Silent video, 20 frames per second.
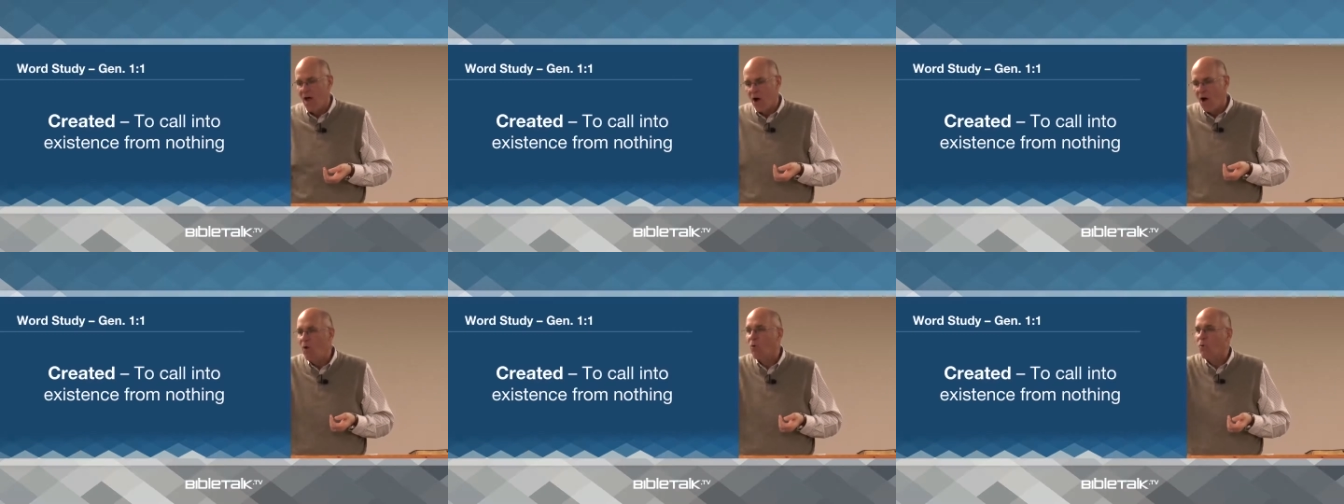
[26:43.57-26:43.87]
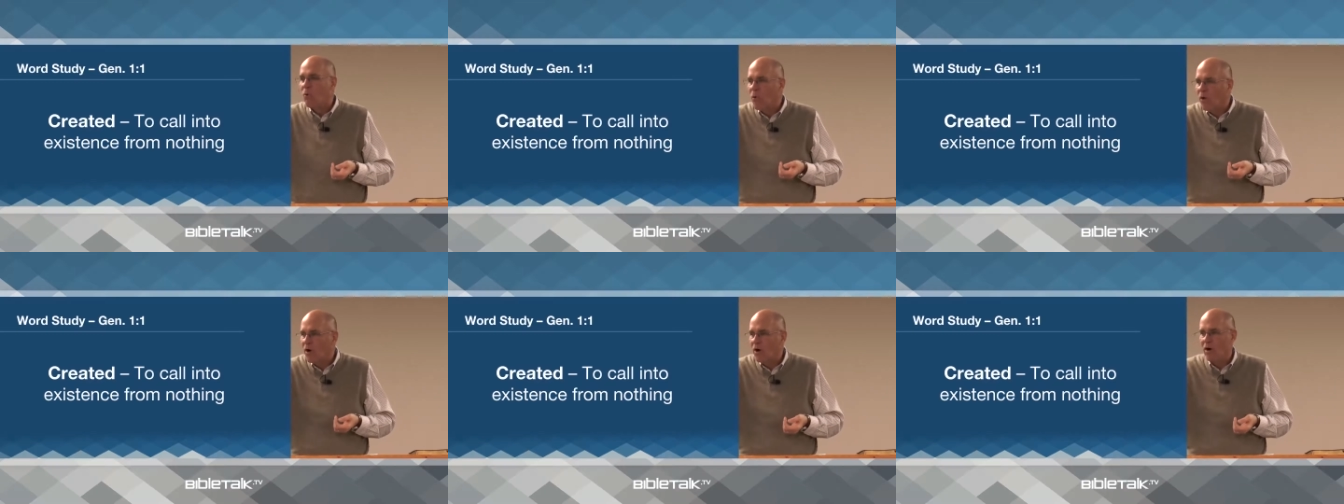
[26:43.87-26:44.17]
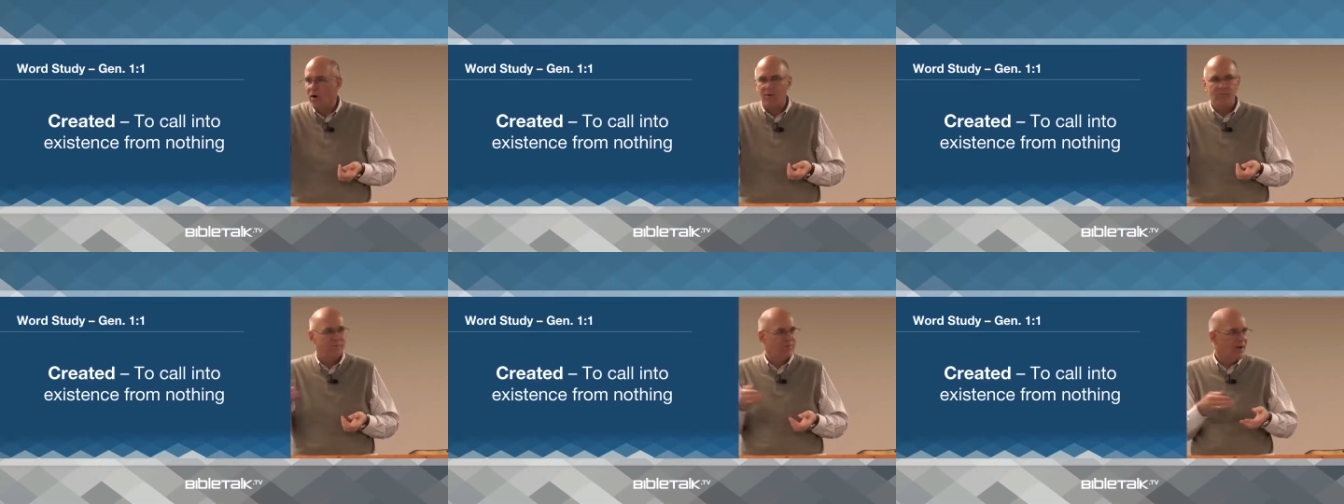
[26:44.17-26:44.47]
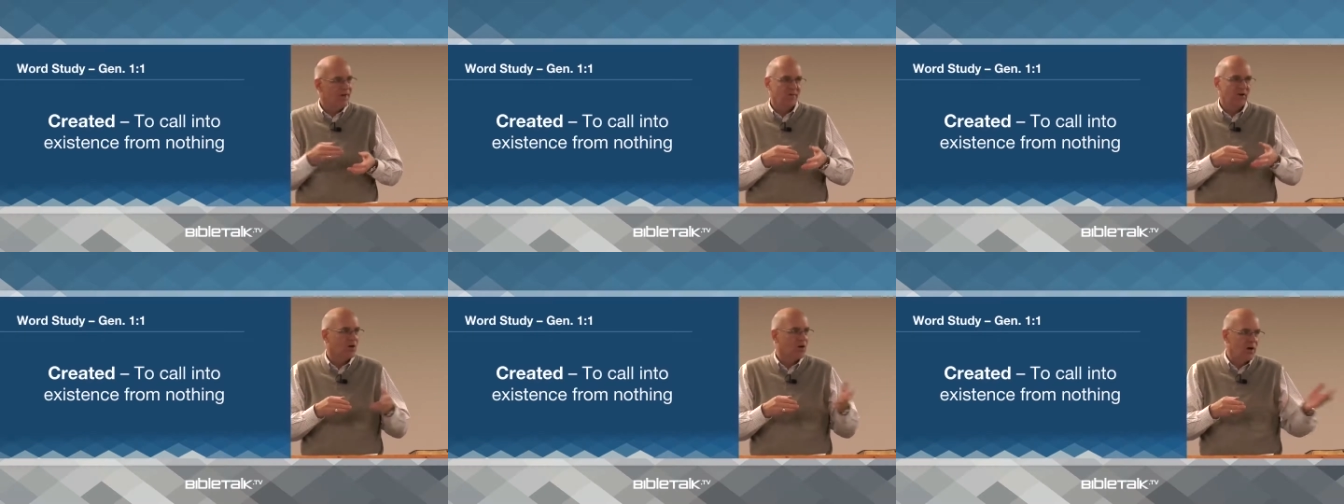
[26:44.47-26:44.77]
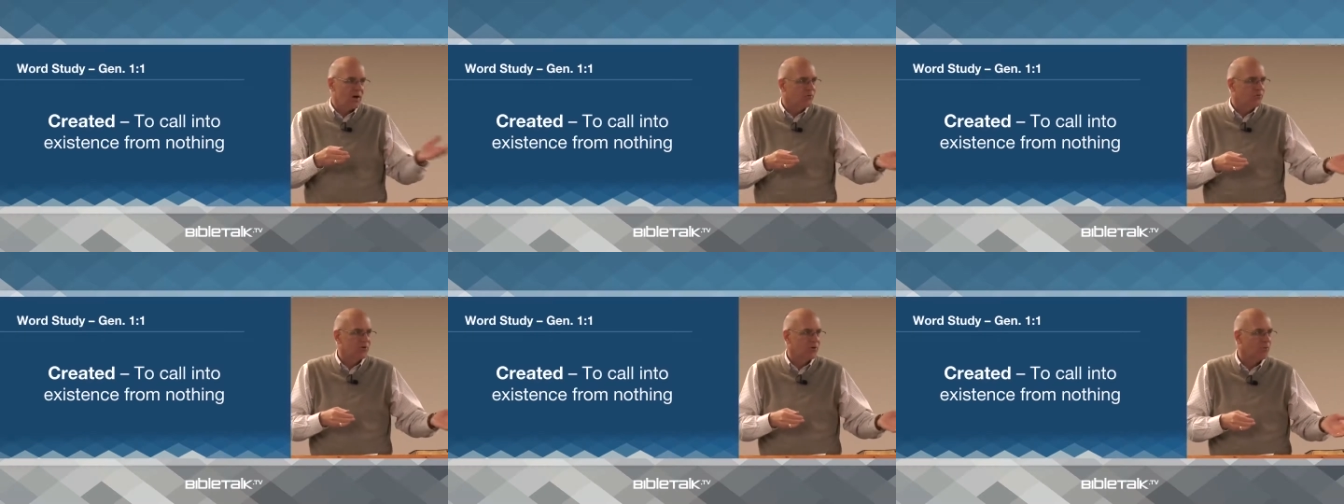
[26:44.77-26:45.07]
A worm never
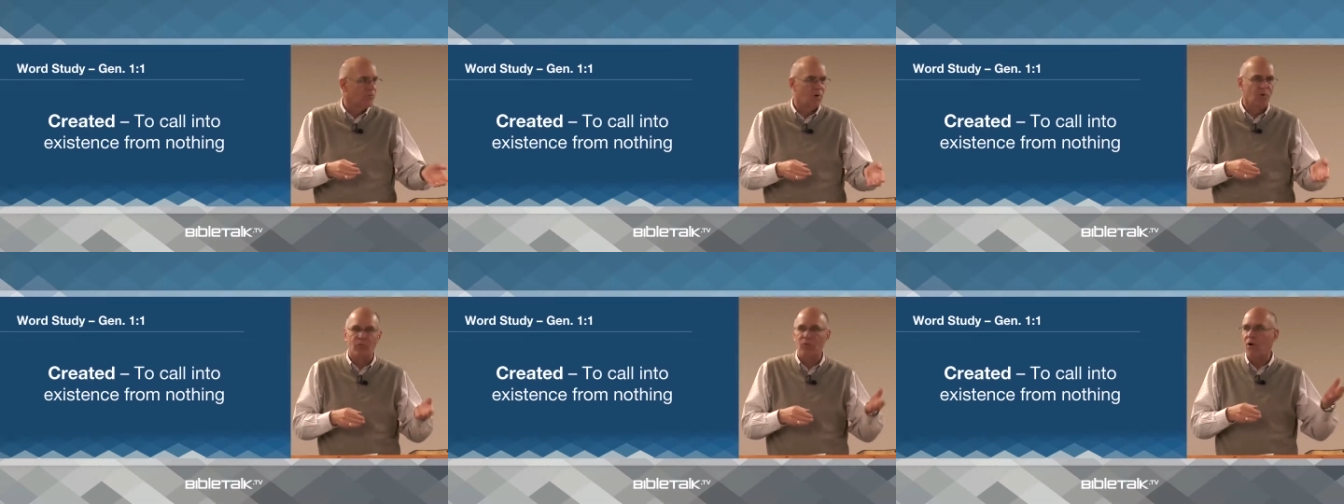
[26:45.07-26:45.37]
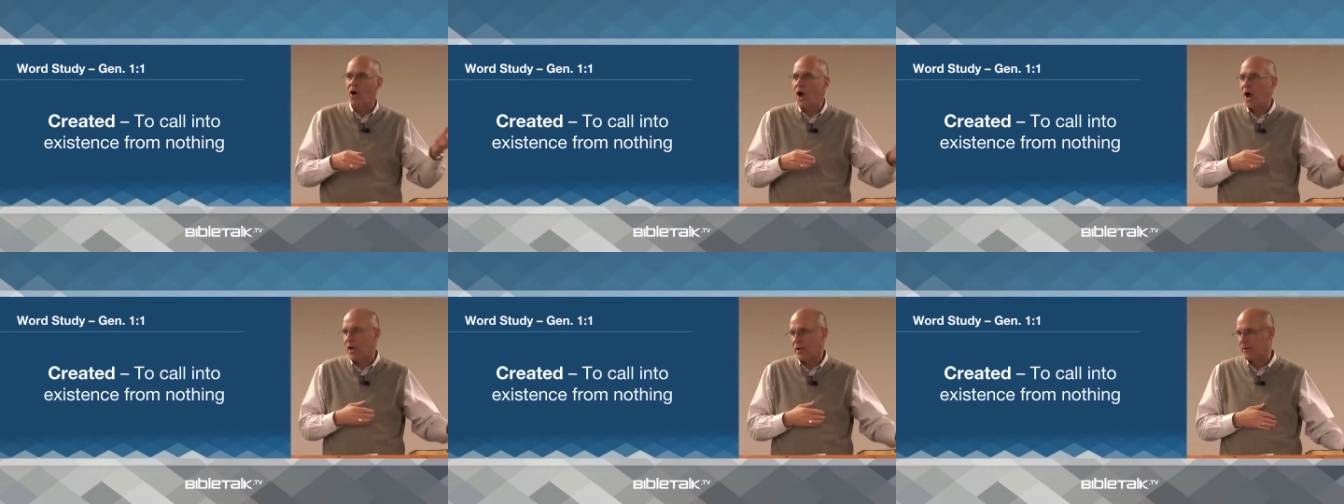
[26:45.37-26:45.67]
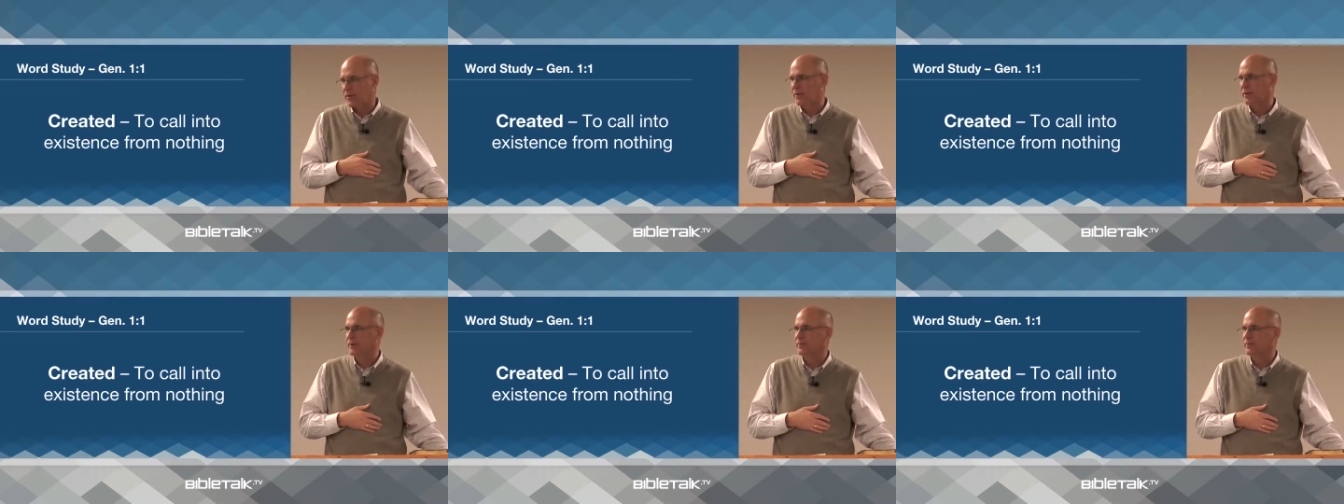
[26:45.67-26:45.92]
comes from a rock.